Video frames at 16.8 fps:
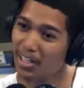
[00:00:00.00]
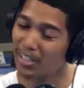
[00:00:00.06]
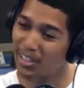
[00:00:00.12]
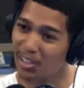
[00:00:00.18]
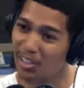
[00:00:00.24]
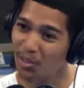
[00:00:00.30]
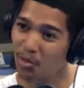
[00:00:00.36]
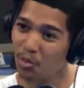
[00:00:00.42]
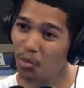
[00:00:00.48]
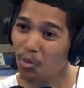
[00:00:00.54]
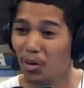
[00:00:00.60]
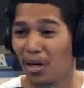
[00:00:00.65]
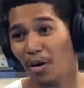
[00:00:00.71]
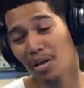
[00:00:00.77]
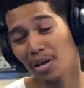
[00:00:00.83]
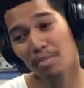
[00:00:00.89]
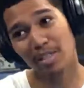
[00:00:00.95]
I didn't cook,
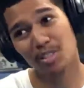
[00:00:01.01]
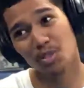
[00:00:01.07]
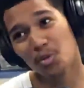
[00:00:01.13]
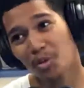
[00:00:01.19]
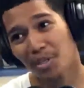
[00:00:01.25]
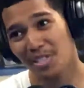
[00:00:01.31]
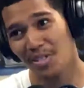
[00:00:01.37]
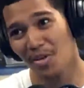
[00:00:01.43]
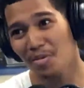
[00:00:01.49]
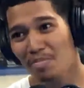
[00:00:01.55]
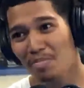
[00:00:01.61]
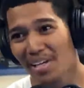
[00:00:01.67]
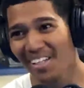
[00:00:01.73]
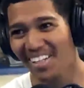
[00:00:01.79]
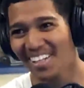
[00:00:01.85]
now he must cook his own meal.